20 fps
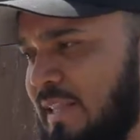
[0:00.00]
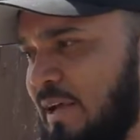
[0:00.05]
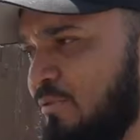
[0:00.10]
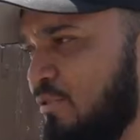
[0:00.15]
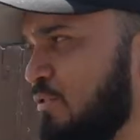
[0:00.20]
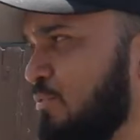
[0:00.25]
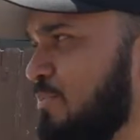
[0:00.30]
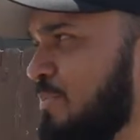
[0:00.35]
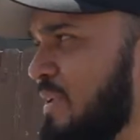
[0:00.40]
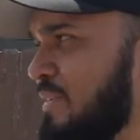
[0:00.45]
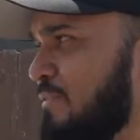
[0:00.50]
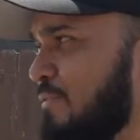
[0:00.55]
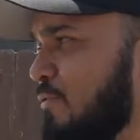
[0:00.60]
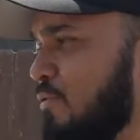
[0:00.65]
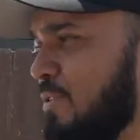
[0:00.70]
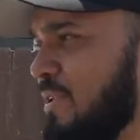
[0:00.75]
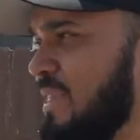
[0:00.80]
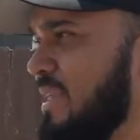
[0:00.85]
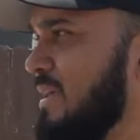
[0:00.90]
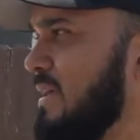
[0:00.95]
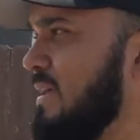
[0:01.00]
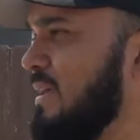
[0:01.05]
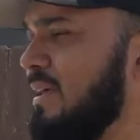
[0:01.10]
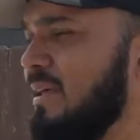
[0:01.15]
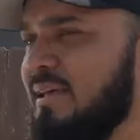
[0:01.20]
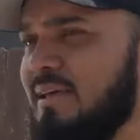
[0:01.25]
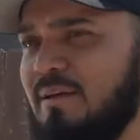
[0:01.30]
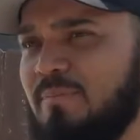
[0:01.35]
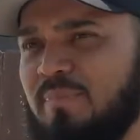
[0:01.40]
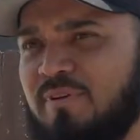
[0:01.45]
That was before the
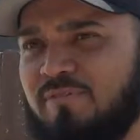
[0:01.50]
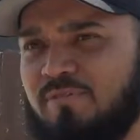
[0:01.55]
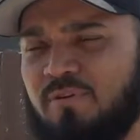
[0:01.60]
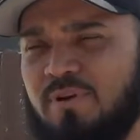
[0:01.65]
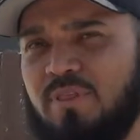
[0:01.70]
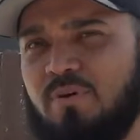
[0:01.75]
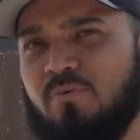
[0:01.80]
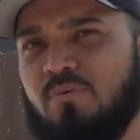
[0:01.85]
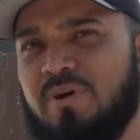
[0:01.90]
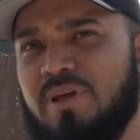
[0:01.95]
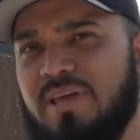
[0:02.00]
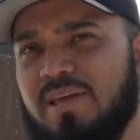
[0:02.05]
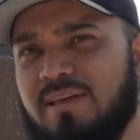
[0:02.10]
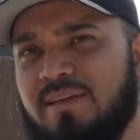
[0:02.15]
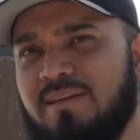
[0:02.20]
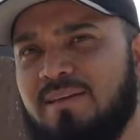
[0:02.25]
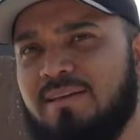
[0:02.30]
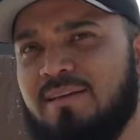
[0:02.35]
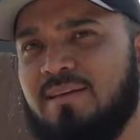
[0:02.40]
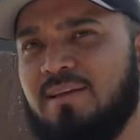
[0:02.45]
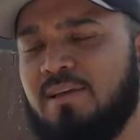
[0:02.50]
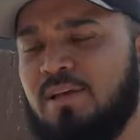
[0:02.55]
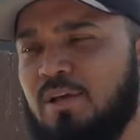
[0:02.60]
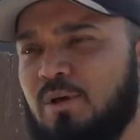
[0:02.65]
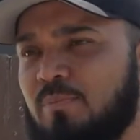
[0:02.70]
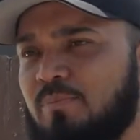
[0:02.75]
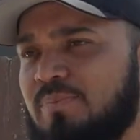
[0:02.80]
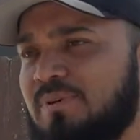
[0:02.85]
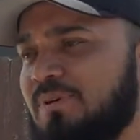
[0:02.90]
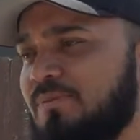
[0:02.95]
wing.
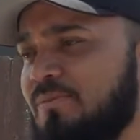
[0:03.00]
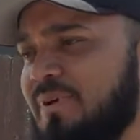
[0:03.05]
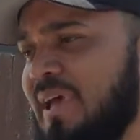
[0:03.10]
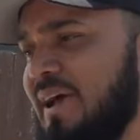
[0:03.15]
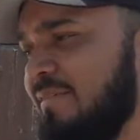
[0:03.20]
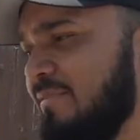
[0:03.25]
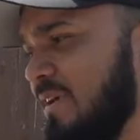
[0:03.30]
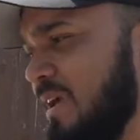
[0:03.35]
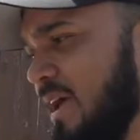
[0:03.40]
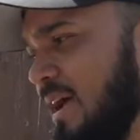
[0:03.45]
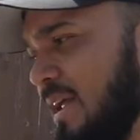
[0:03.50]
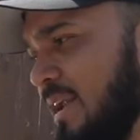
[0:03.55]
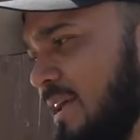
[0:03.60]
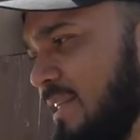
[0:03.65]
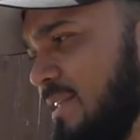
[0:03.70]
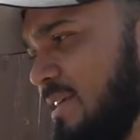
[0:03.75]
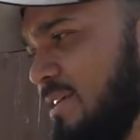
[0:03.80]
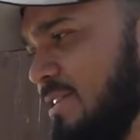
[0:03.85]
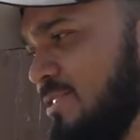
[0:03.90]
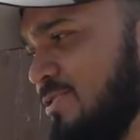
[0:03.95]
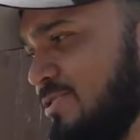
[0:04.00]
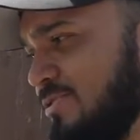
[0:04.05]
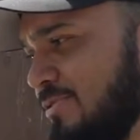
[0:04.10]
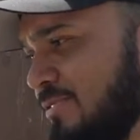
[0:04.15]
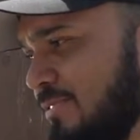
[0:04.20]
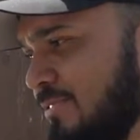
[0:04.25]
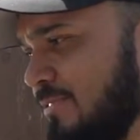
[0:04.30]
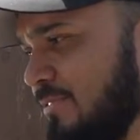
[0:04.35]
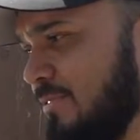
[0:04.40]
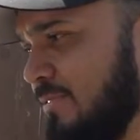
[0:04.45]
But we haven't had any
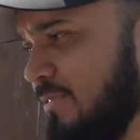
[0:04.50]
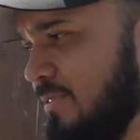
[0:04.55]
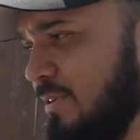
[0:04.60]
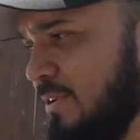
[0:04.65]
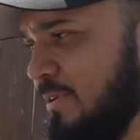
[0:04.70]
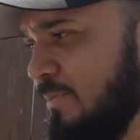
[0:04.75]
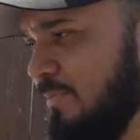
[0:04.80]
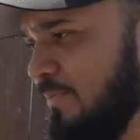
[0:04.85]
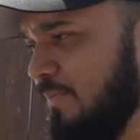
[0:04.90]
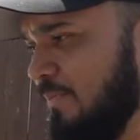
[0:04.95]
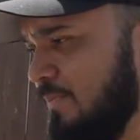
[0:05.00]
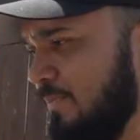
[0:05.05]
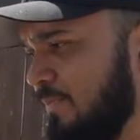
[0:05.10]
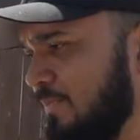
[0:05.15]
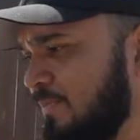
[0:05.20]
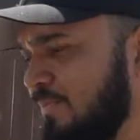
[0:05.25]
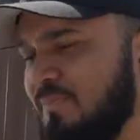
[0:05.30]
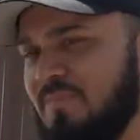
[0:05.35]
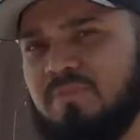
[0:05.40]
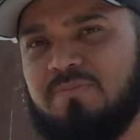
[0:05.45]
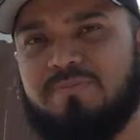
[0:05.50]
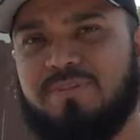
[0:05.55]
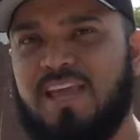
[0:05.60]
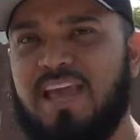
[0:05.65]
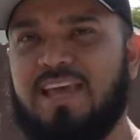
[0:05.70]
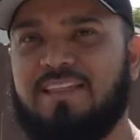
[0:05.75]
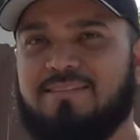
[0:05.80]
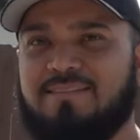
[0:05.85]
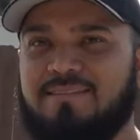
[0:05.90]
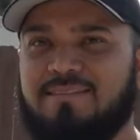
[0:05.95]
issues
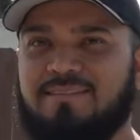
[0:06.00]
yet.